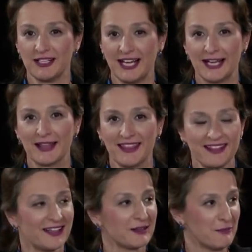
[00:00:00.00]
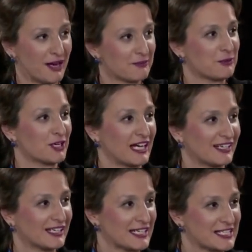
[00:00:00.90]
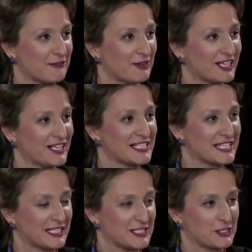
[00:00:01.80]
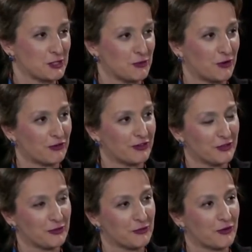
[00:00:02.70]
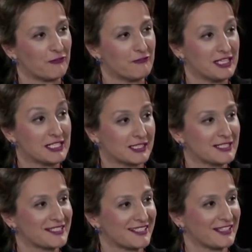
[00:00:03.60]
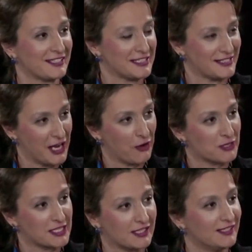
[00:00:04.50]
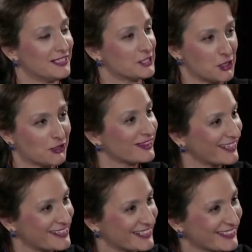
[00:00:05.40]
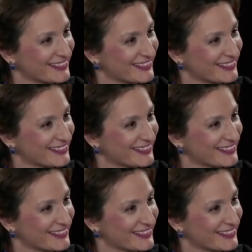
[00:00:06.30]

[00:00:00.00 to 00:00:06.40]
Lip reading: And I think that Mark Monaghan has a very nice case to convince us that echo still is not dead yet.